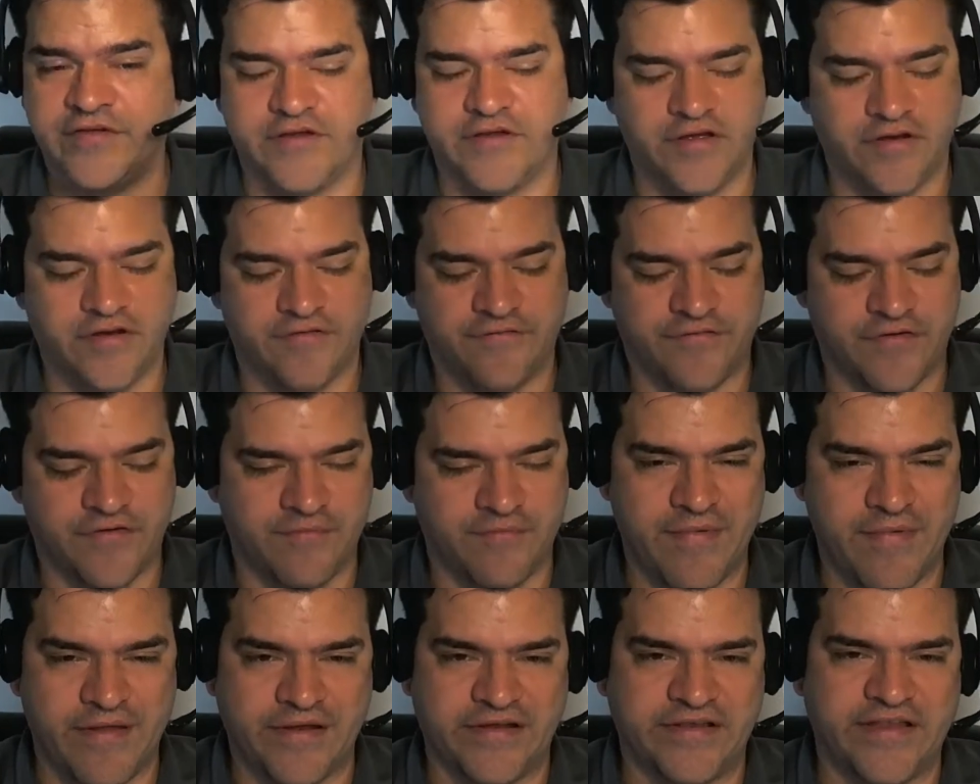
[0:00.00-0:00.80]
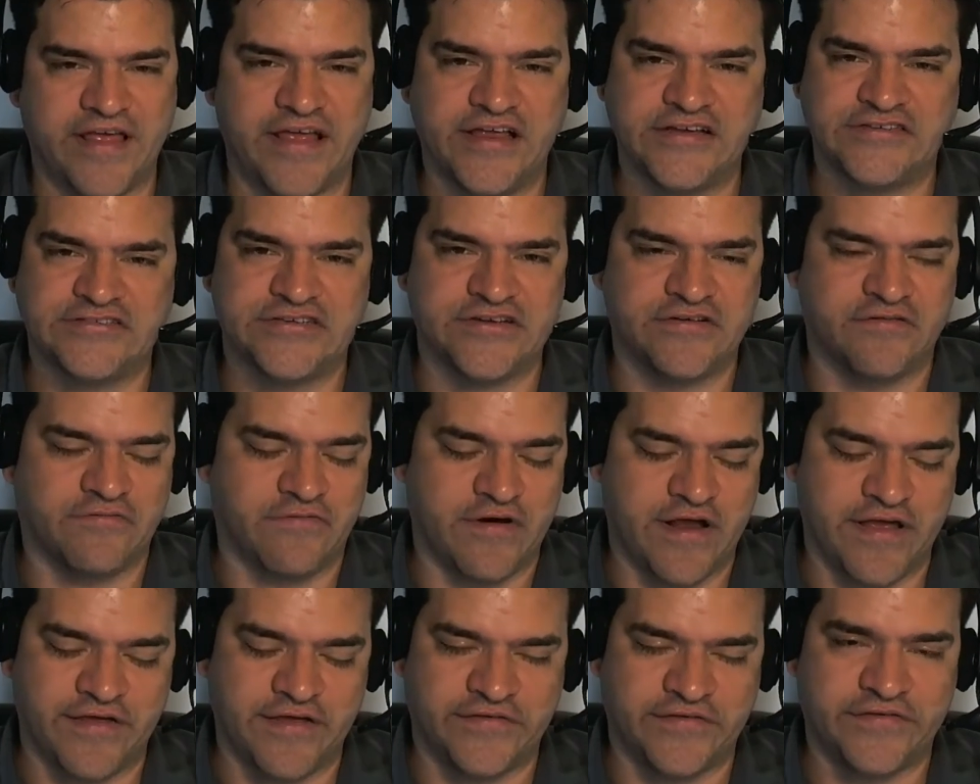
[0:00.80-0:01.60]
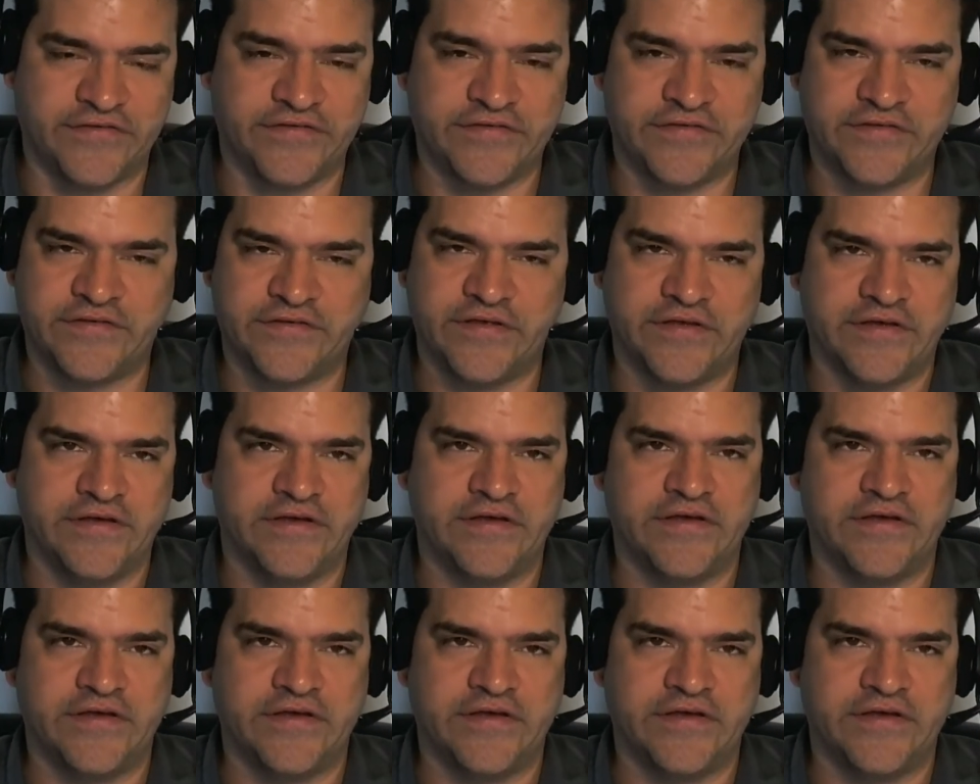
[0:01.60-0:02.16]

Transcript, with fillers: Good for meditation, rest,